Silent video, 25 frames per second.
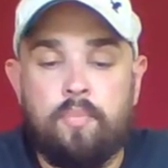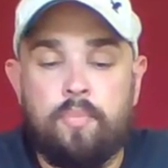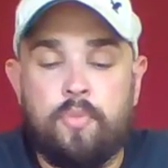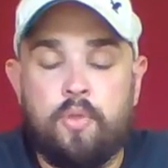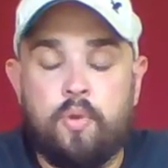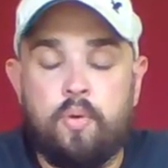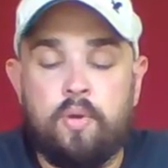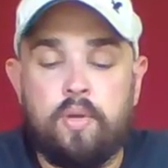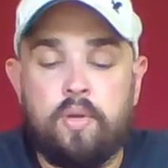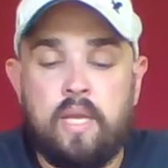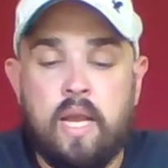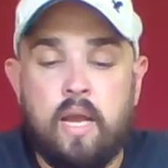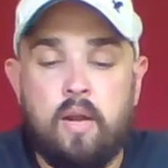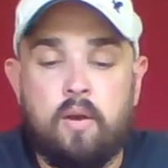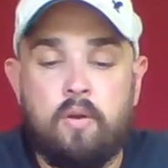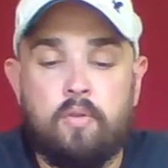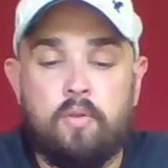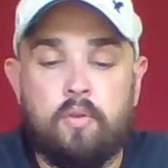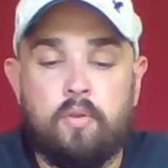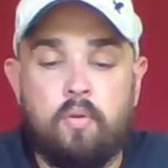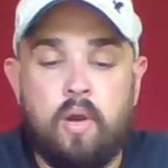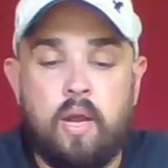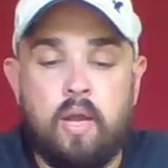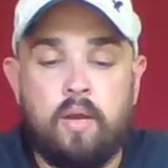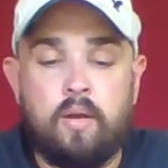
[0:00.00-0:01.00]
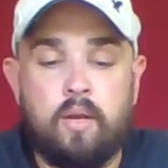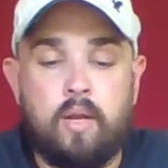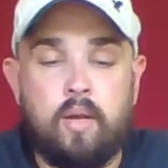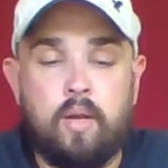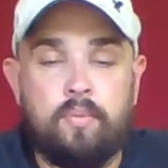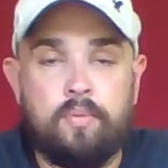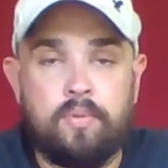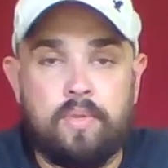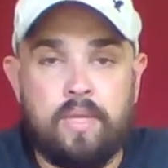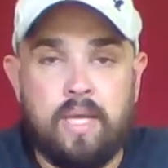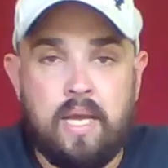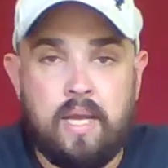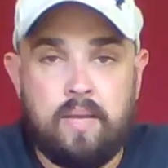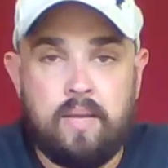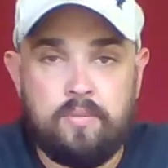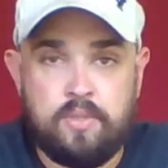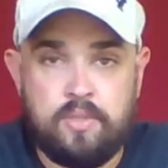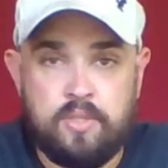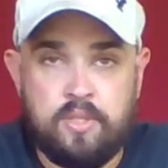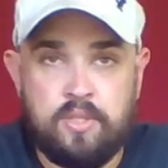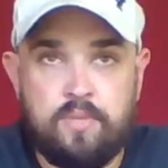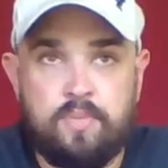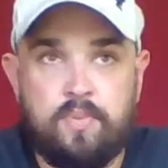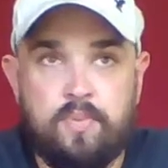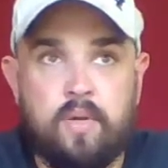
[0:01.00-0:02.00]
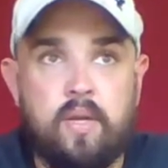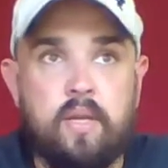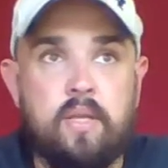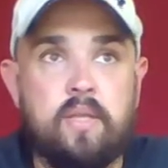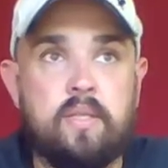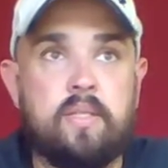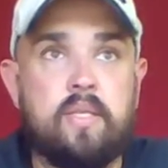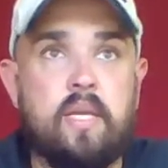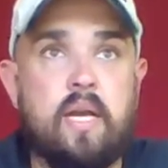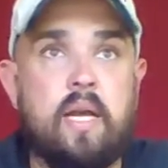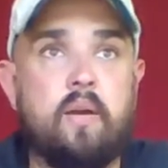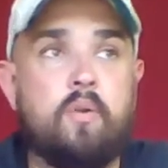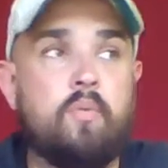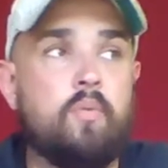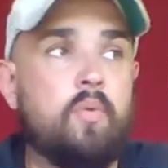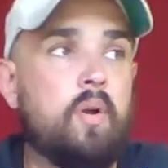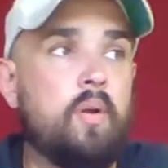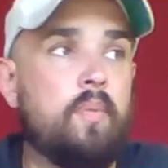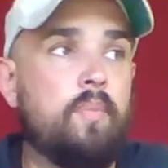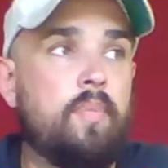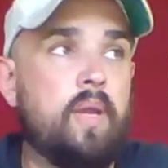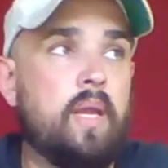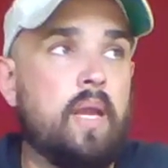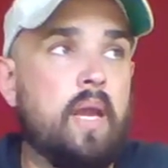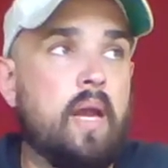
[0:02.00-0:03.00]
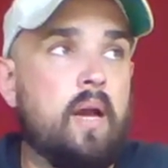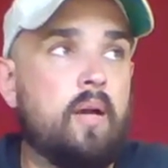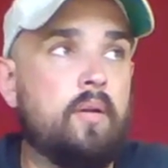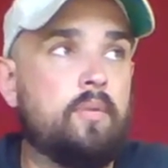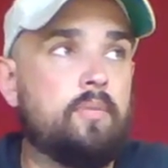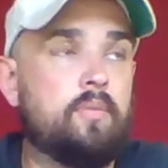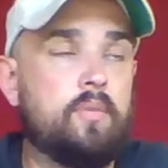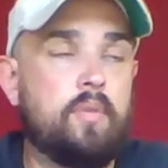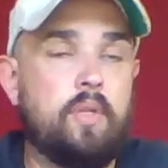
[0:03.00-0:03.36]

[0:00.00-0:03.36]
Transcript: threw it down on the ground a couple of times just because I don't want to be out.